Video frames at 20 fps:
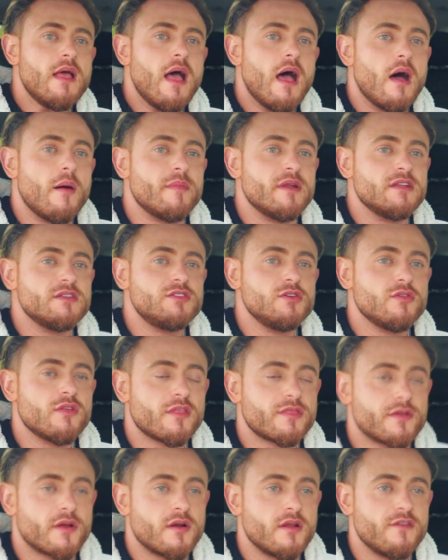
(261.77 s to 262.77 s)
I'm going to do the
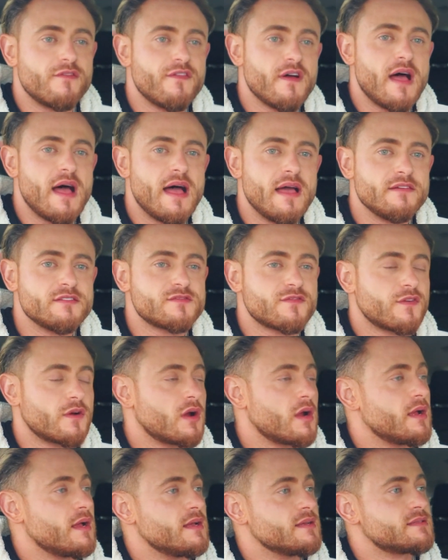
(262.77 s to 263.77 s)
35s
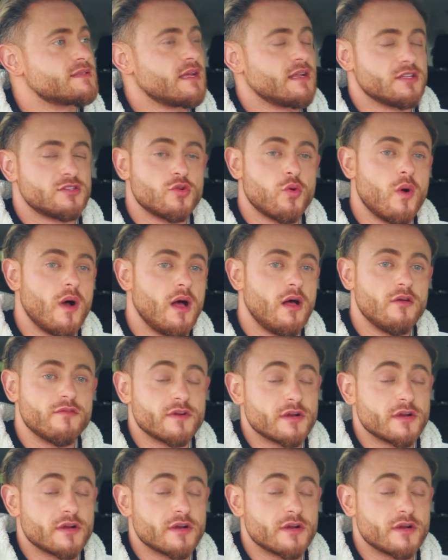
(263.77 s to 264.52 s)
for a set of 12,